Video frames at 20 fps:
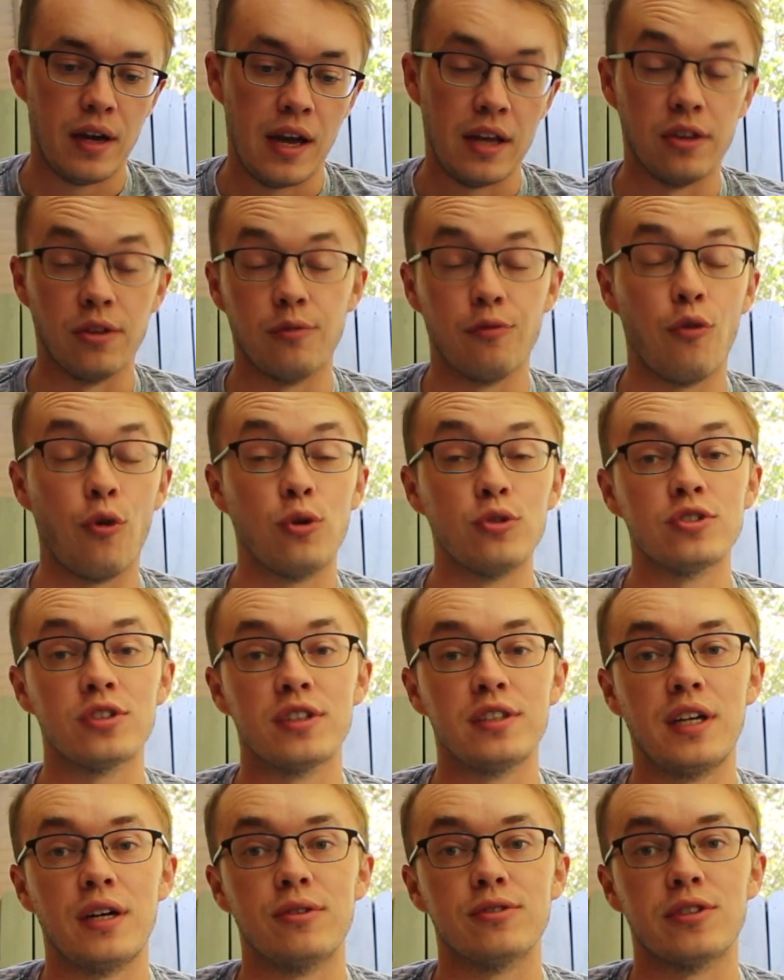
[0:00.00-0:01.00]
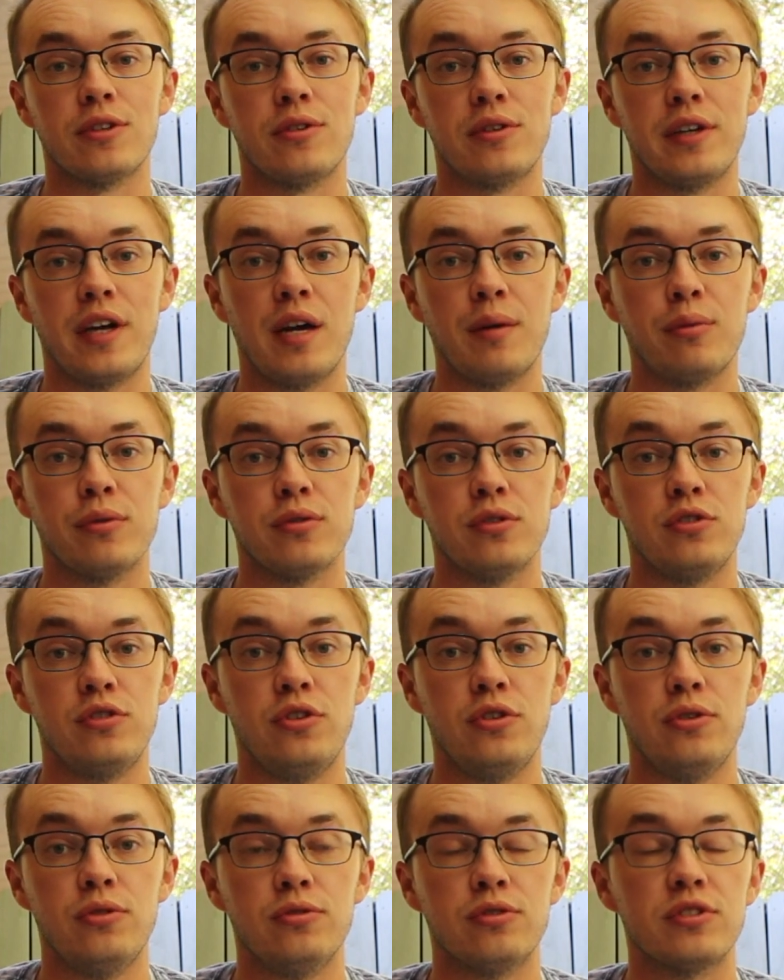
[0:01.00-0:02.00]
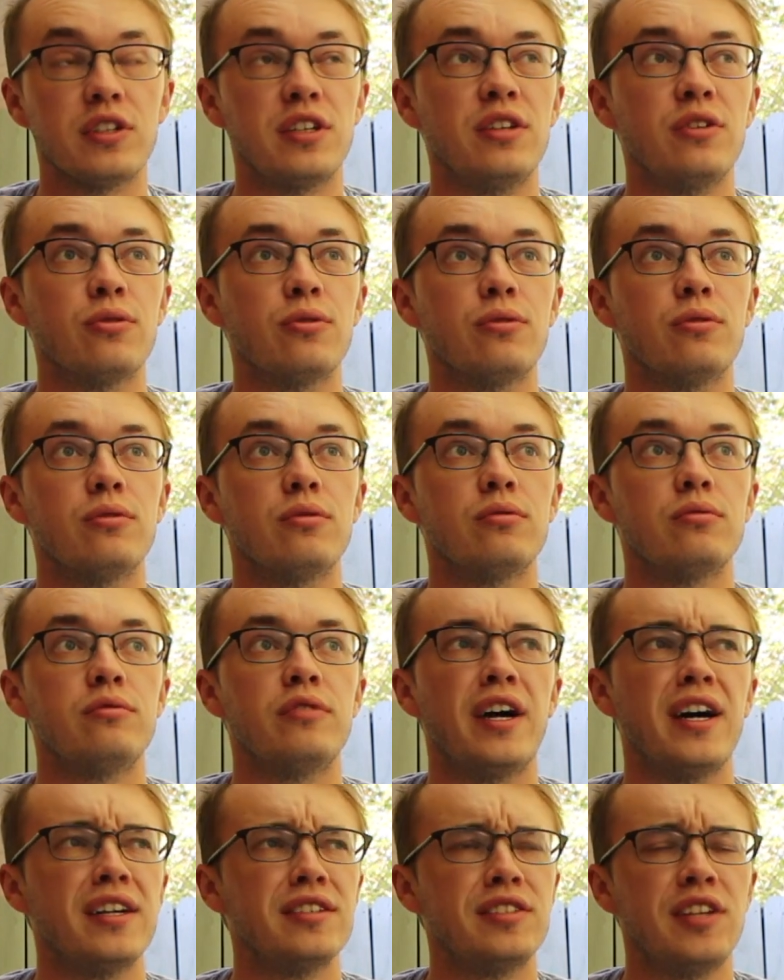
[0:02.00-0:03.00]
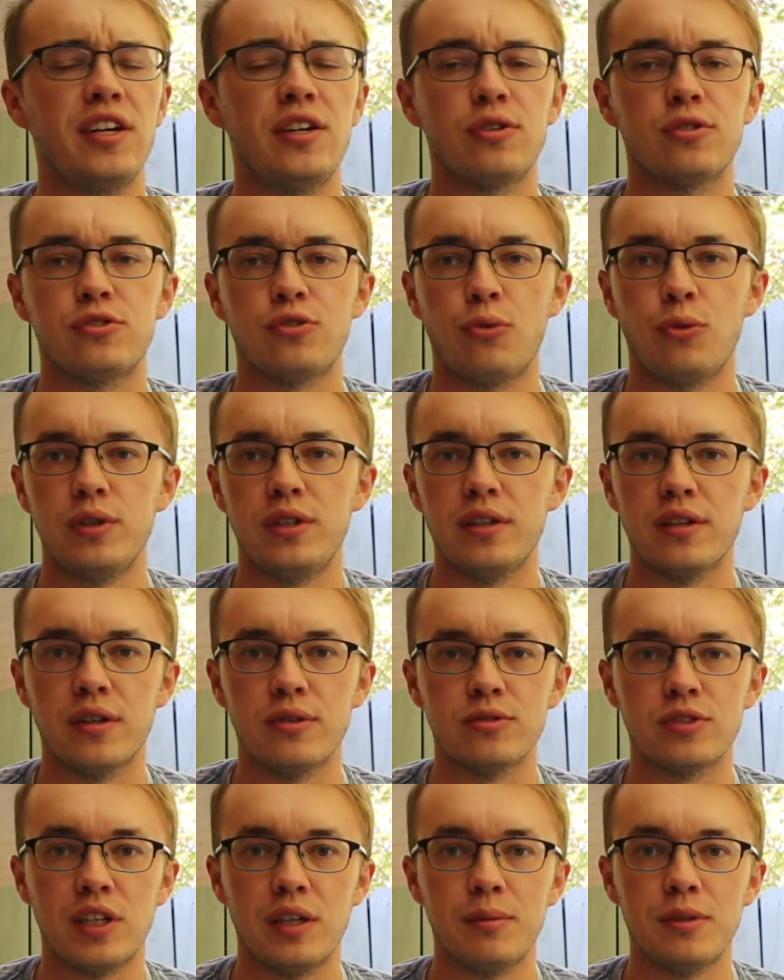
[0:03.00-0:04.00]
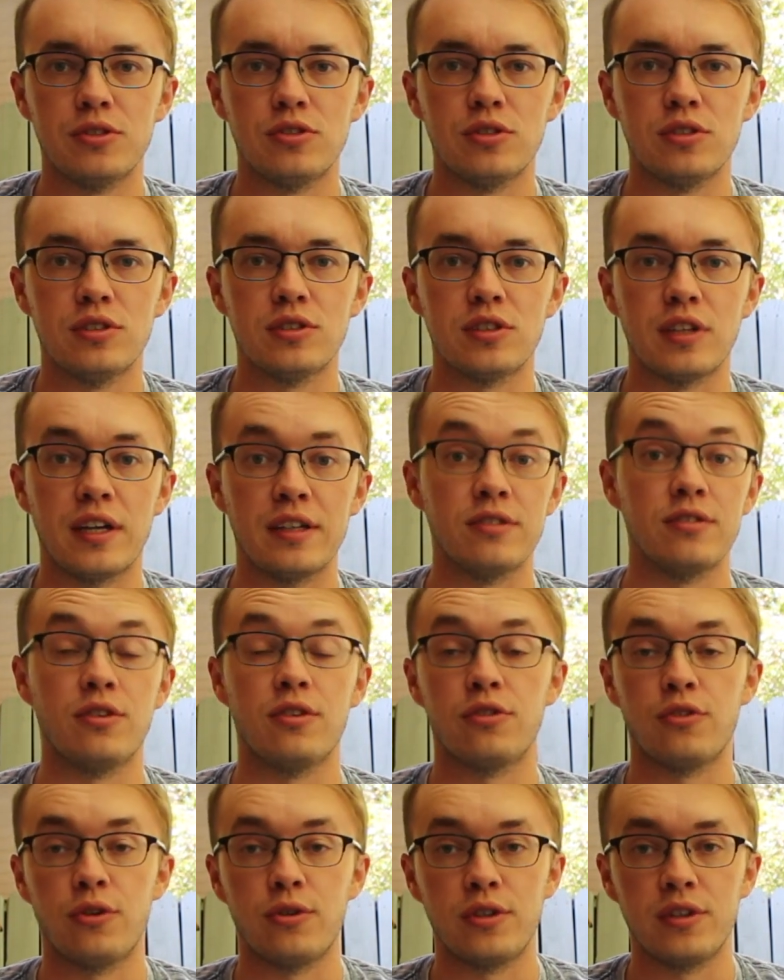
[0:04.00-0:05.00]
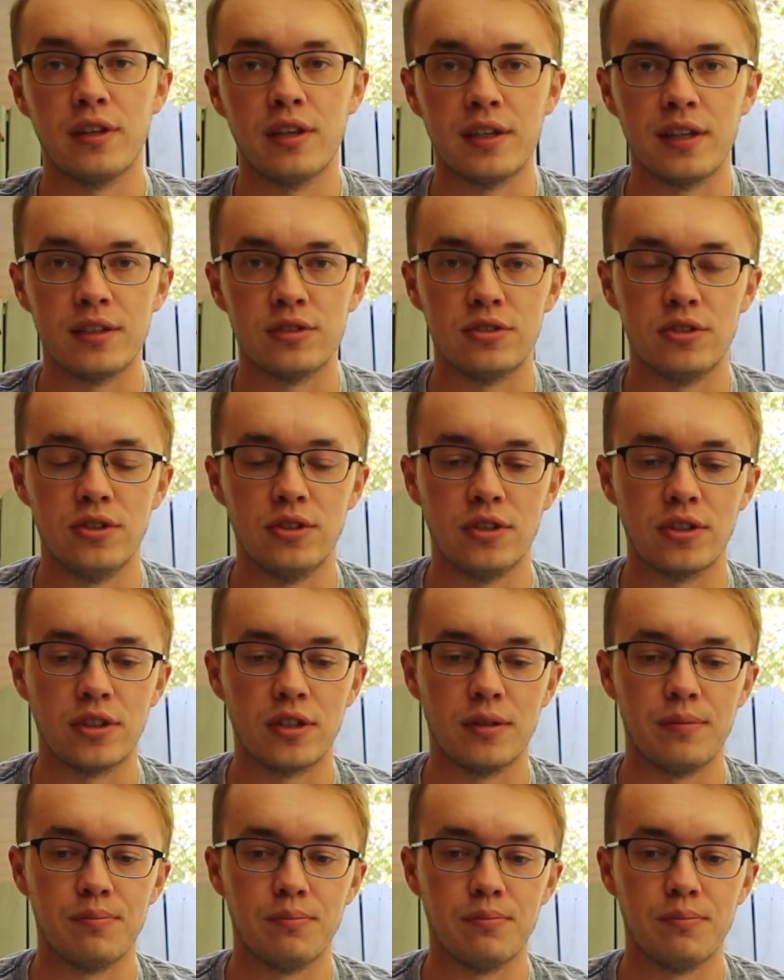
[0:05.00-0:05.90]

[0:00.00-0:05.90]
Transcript: And unfortunately, I was only able to use either nineteen or twenty of those images out of the thirty that I took,